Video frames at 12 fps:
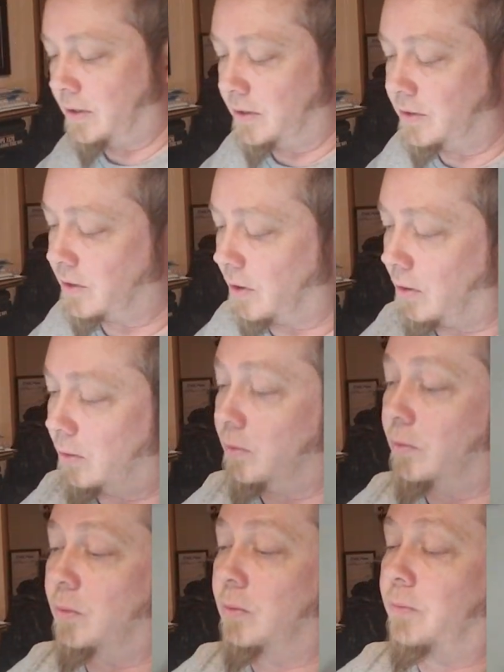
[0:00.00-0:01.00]
So
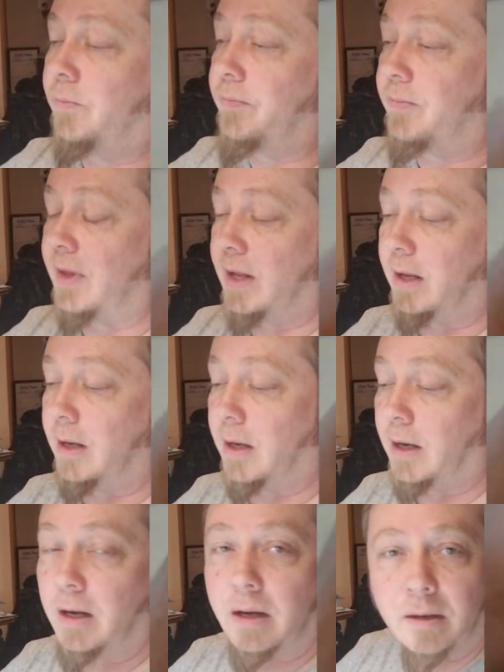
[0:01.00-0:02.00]

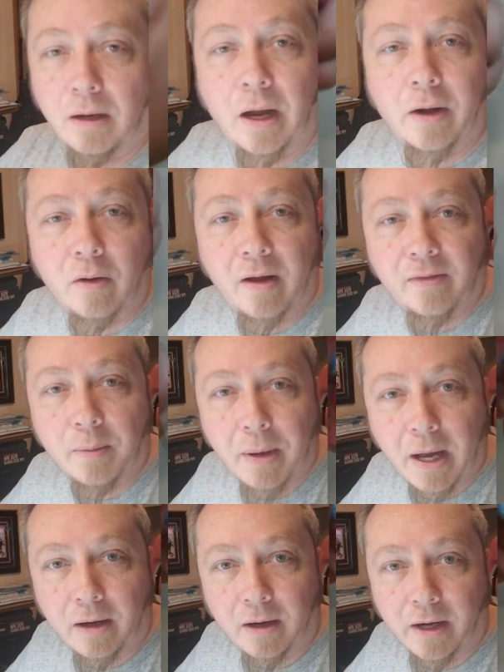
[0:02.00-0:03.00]
I don't have the
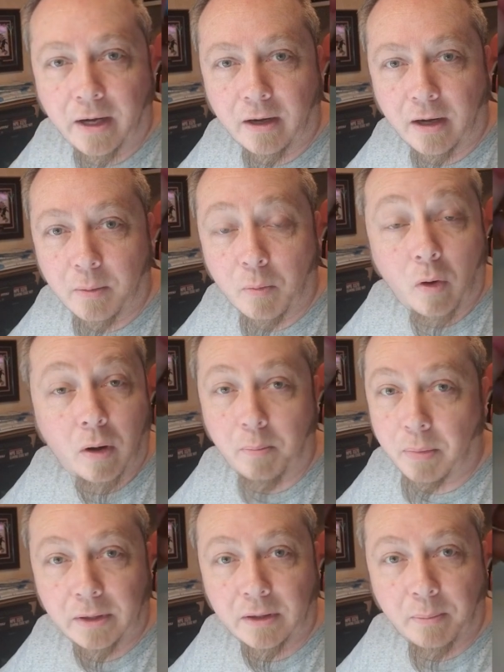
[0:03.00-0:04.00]
battery here anymore,
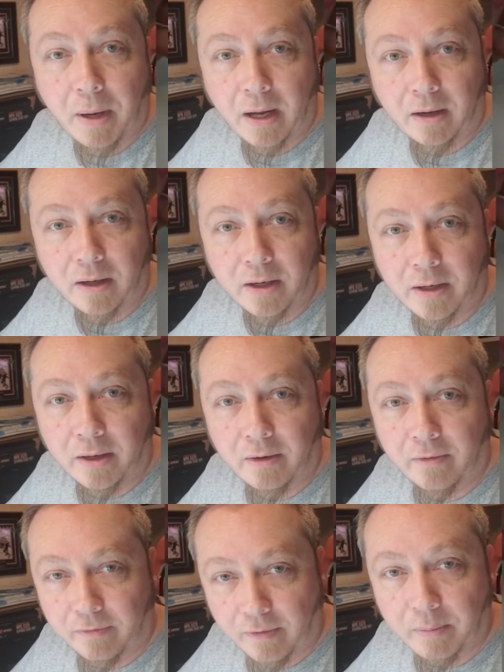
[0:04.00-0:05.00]
but the battery
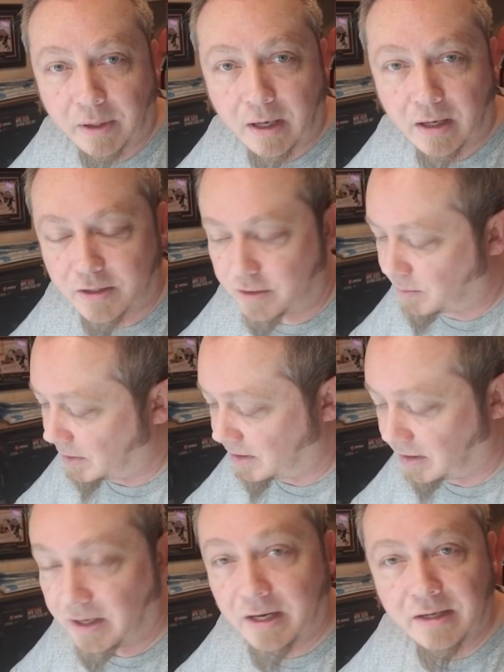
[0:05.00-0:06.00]
from the
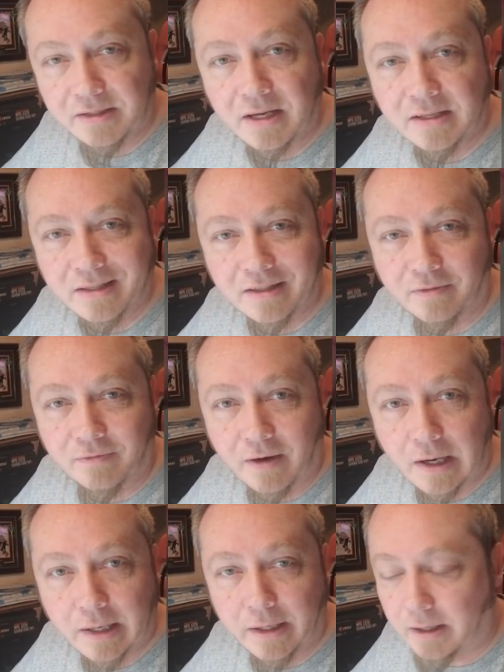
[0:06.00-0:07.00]
customer, he says it's
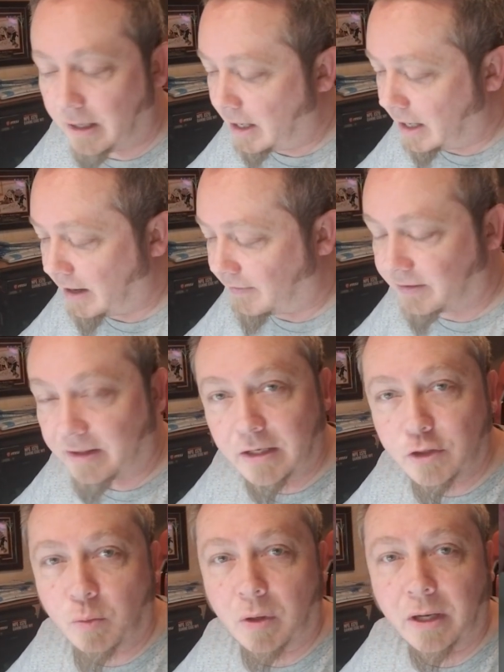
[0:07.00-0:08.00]
fine,
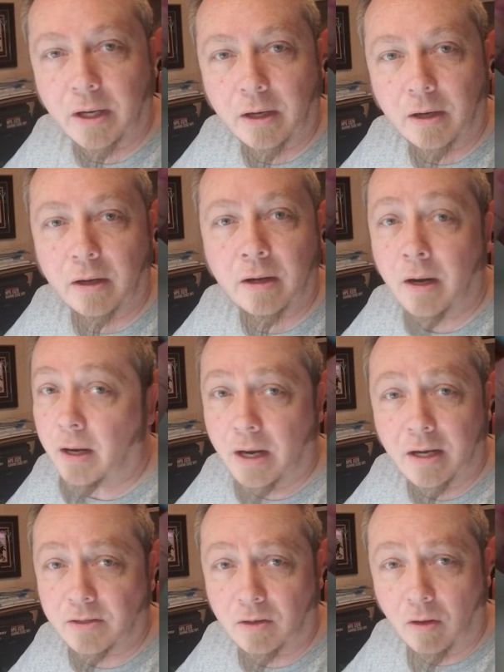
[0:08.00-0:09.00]
everything's working good,
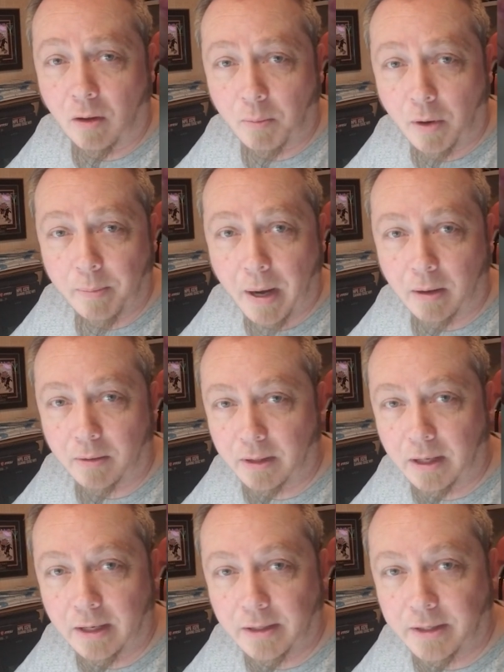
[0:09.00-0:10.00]
has a lot more power
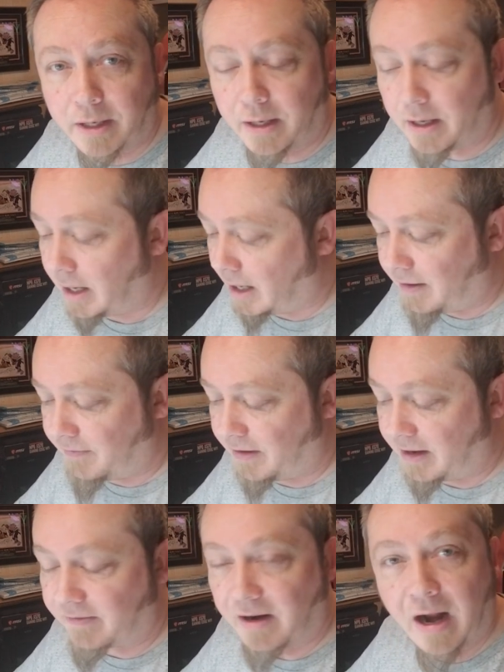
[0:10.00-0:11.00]
than it did. If it
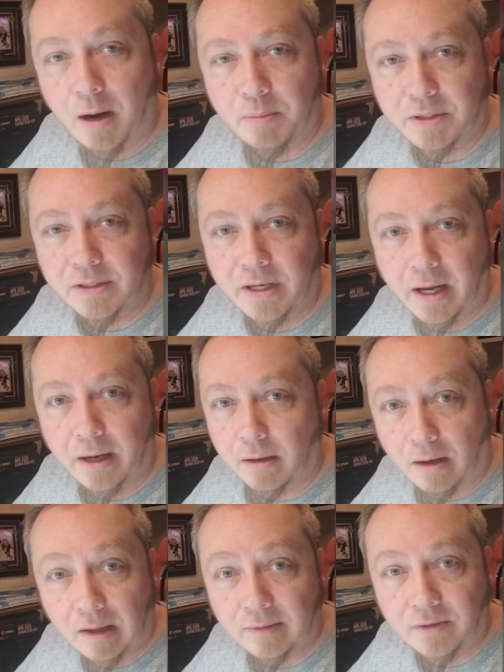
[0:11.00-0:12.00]
ever happens again,
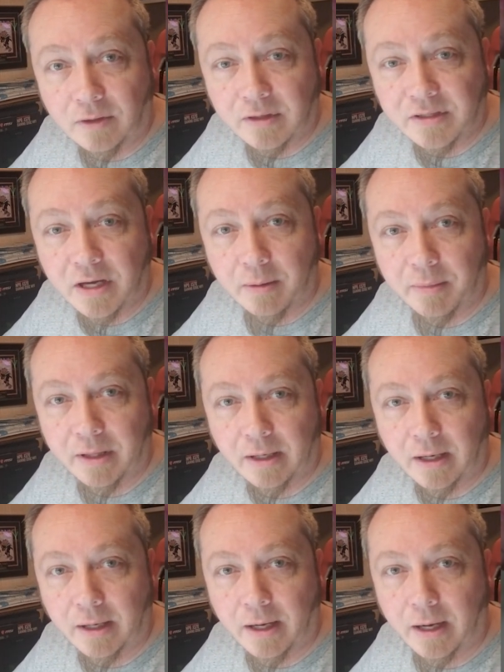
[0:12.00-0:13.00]
I'll have to do the same
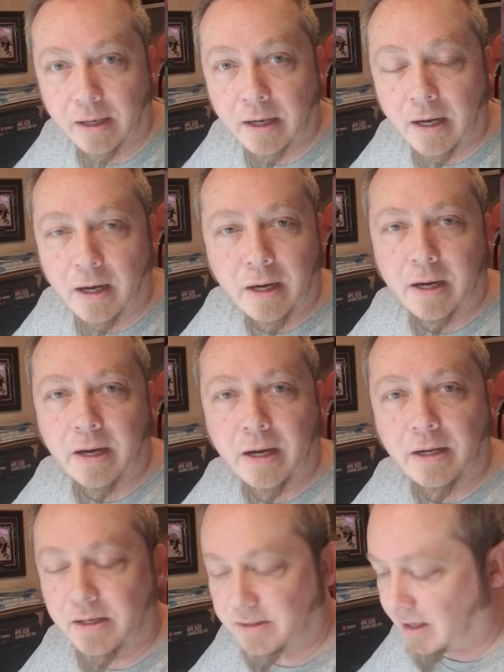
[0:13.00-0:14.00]
thing again. He
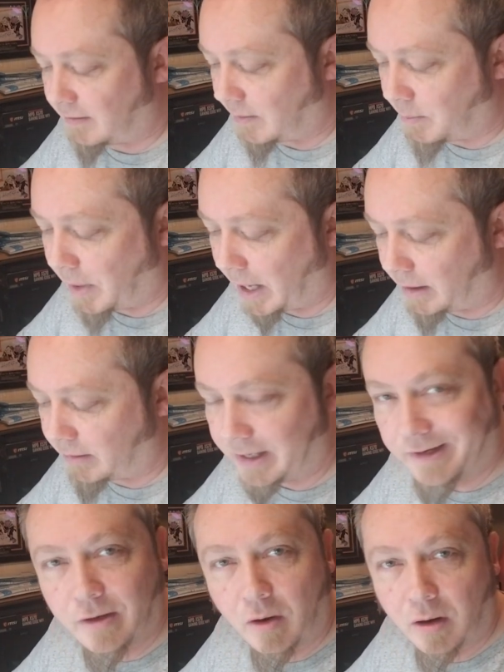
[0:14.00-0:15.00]
does have a
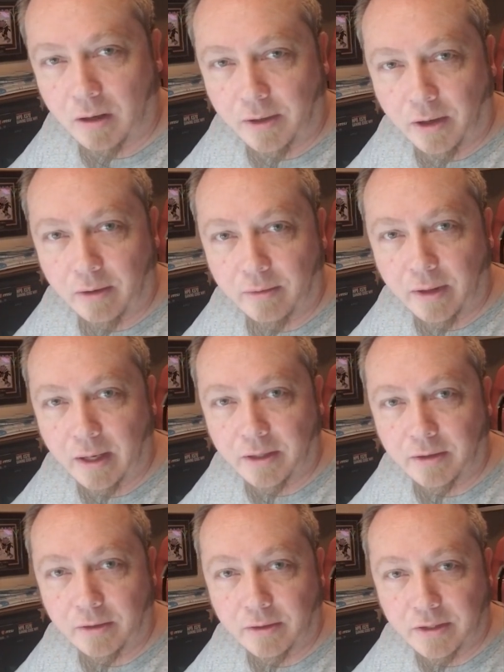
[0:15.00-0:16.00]
battery doctor that
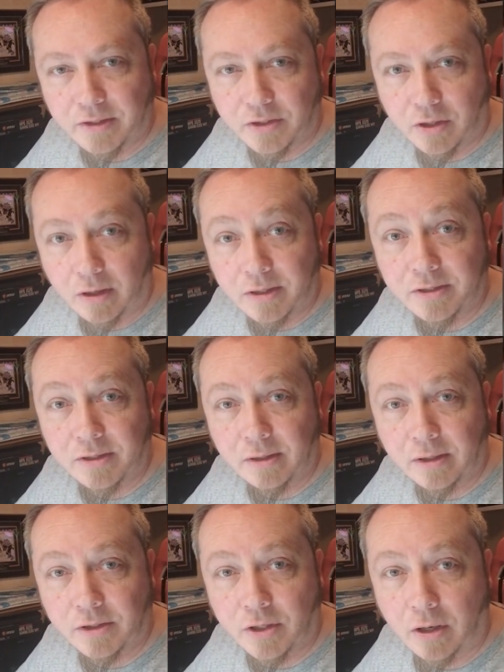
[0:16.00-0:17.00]
discharges and
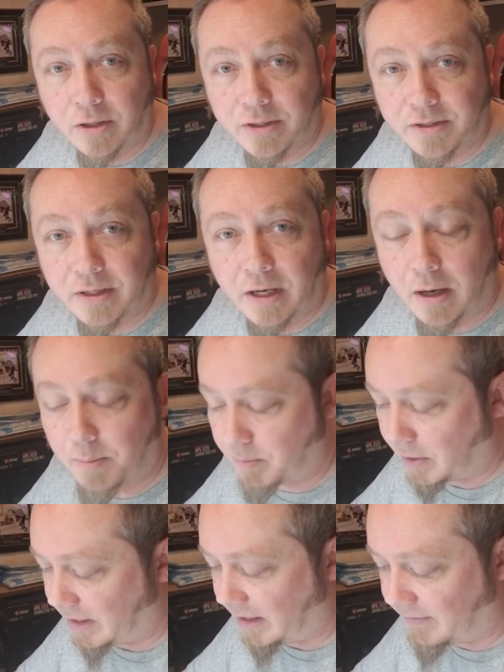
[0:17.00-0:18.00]
then charges it up,
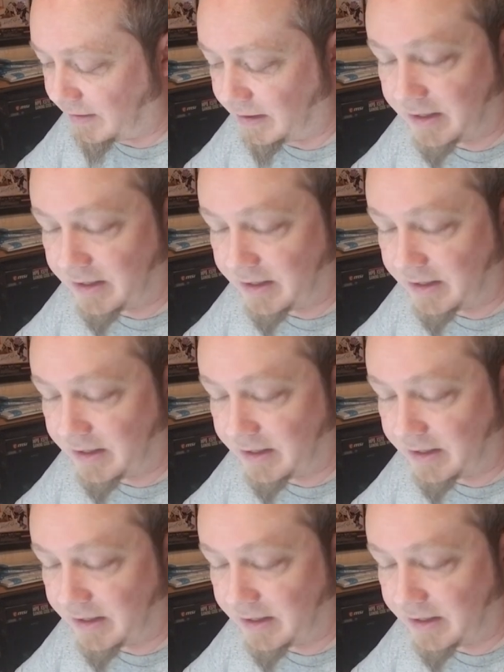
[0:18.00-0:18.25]
but even